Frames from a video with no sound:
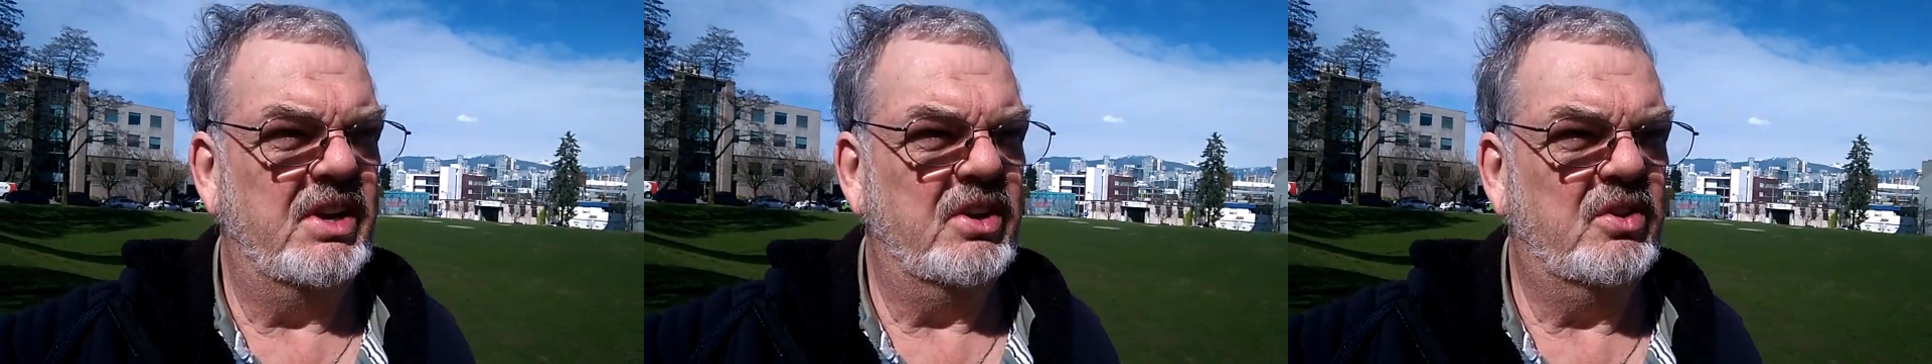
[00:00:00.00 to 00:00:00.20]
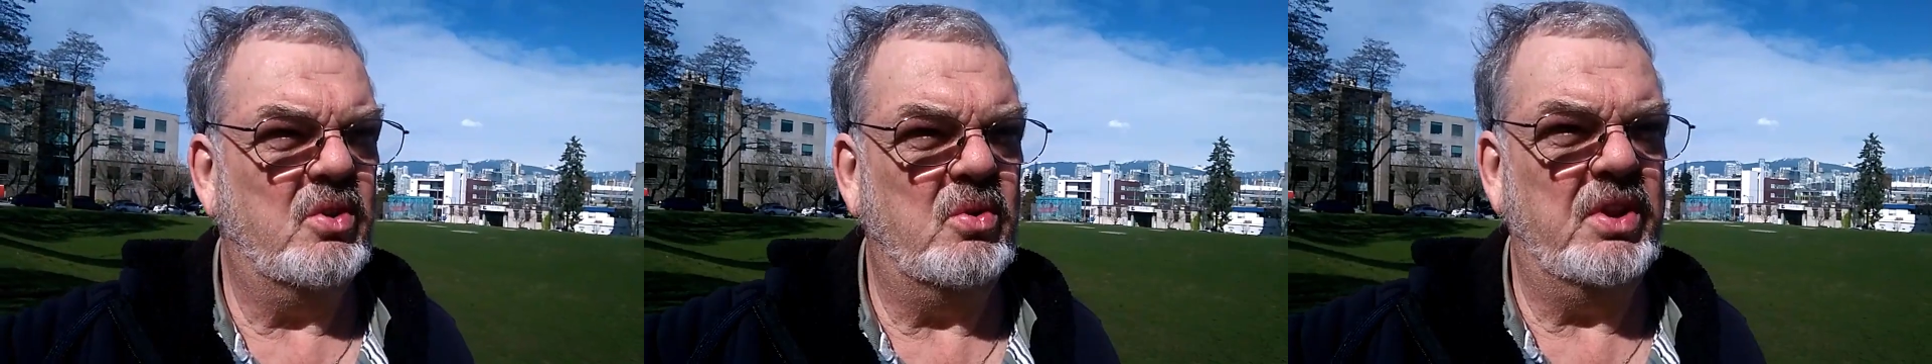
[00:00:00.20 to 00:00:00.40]

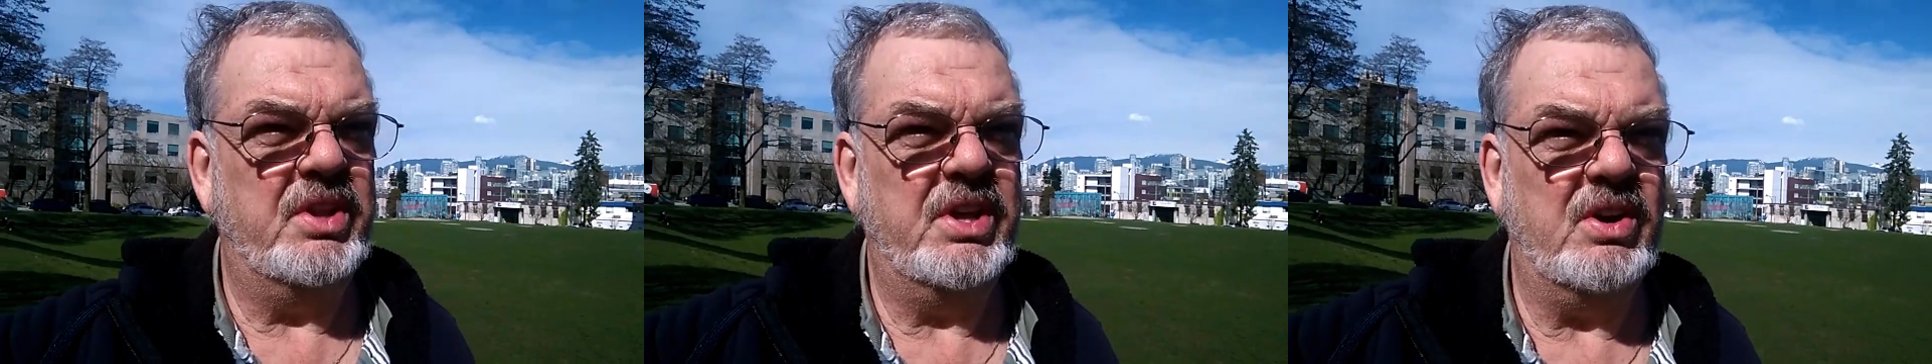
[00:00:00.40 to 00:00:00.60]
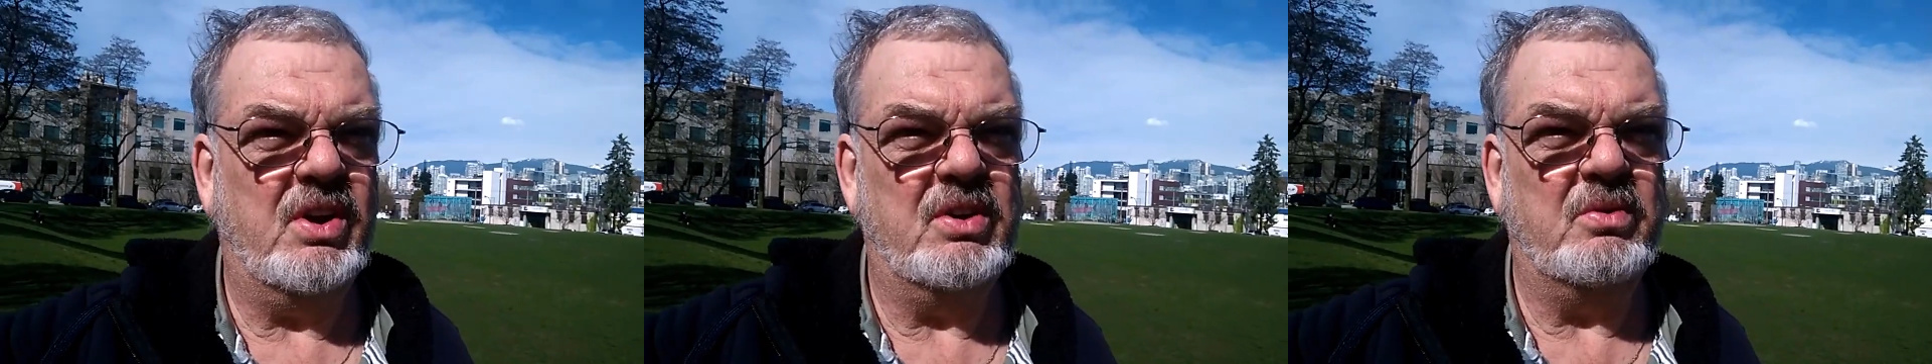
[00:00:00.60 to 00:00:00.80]
go to
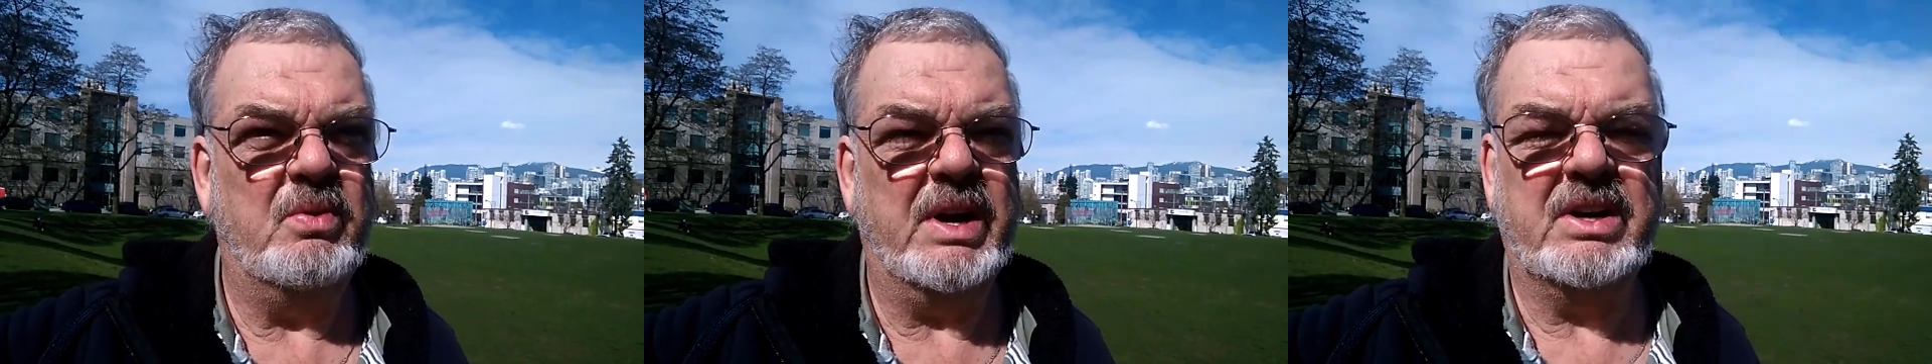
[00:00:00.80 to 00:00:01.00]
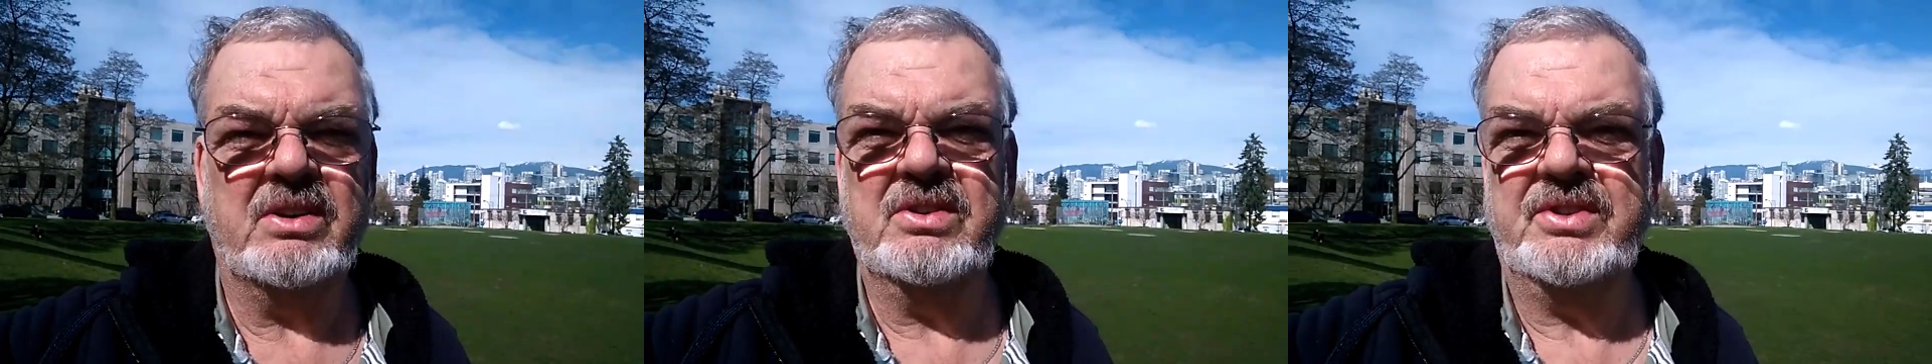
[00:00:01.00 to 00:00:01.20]
the auto
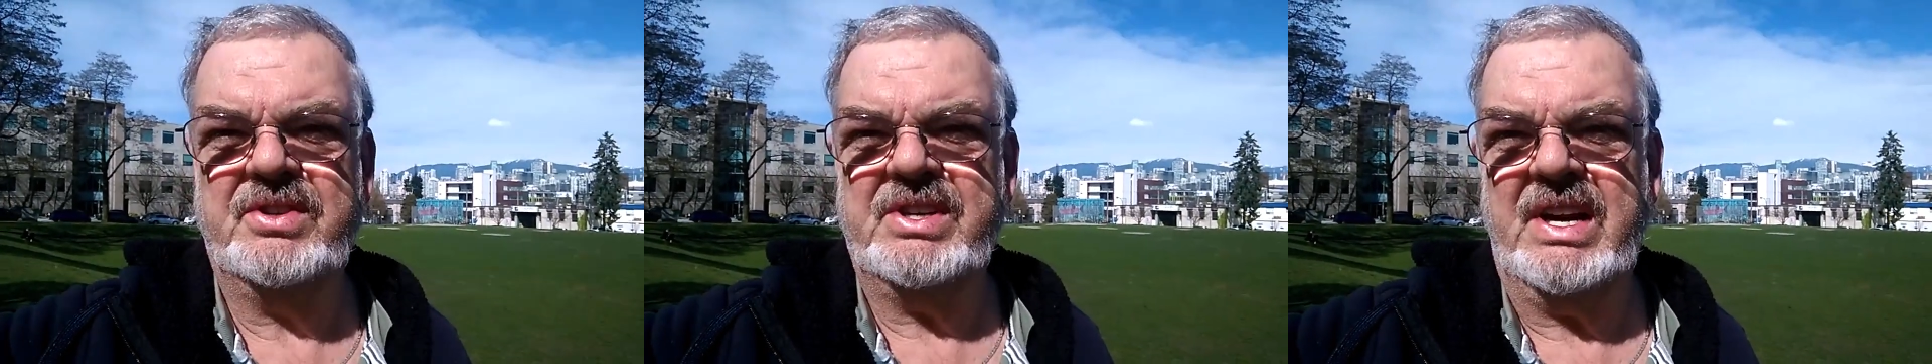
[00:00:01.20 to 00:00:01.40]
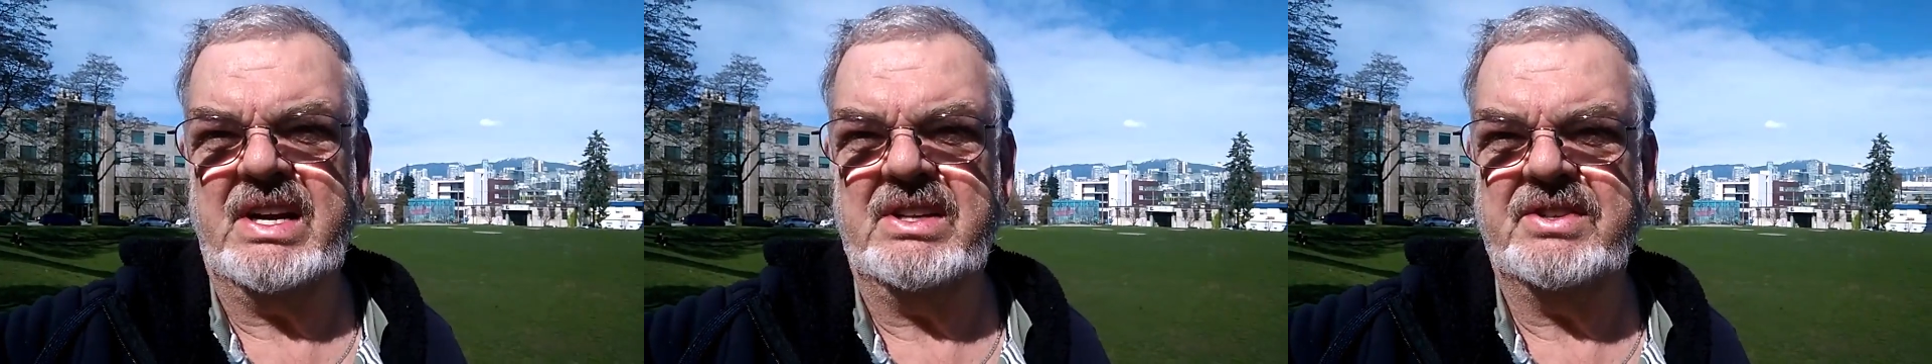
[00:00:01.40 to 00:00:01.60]
wreckers
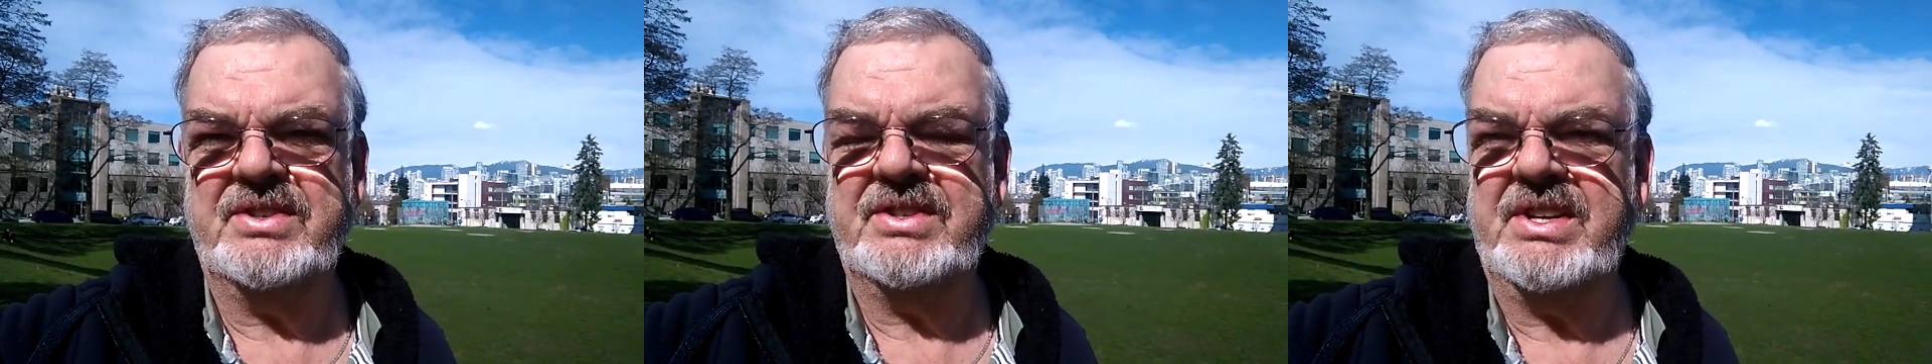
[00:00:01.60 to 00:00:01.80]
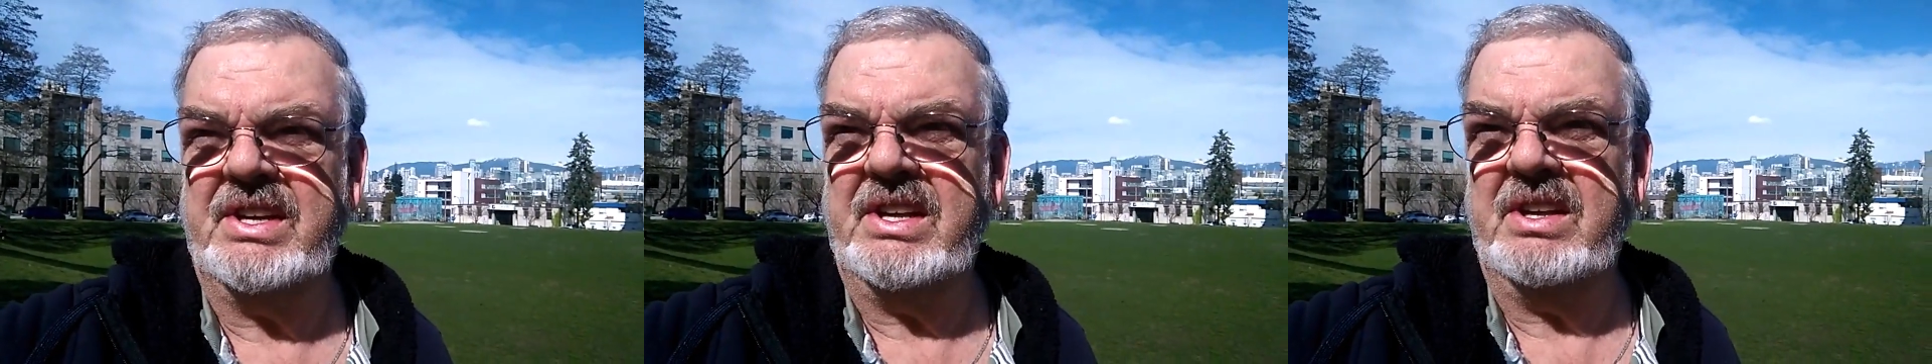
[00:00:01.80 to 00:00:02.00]
and
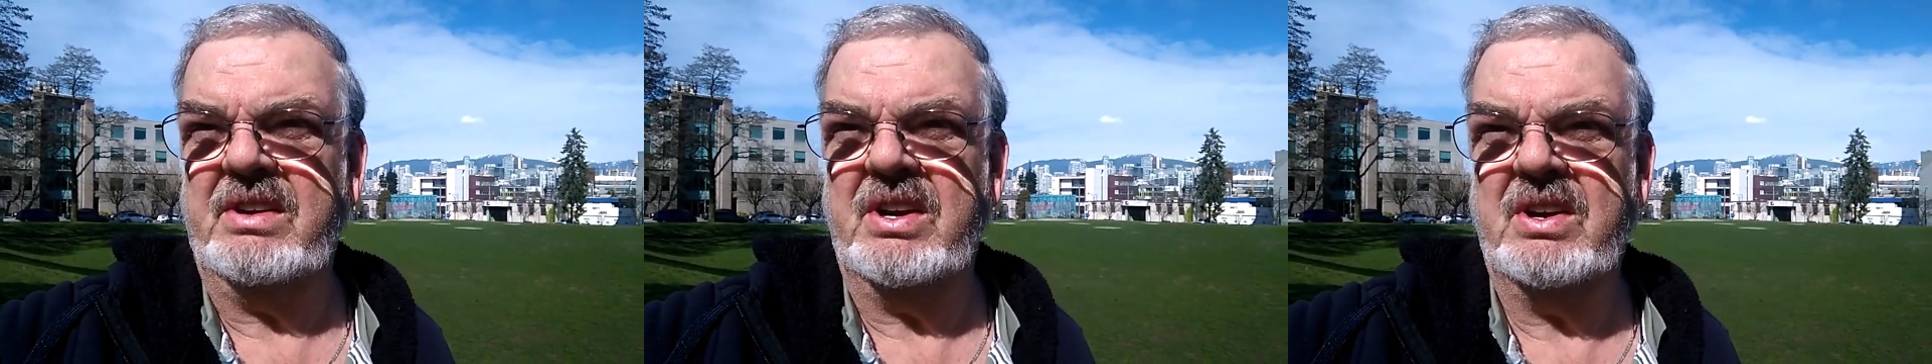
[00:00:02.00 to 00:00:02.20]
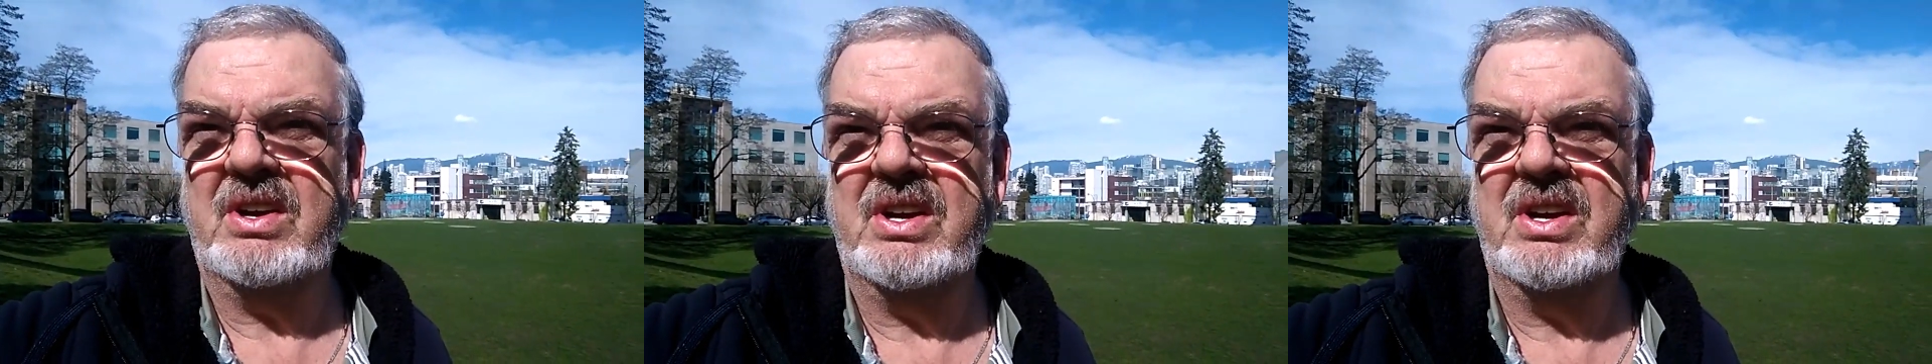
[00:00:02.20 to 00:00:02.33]
see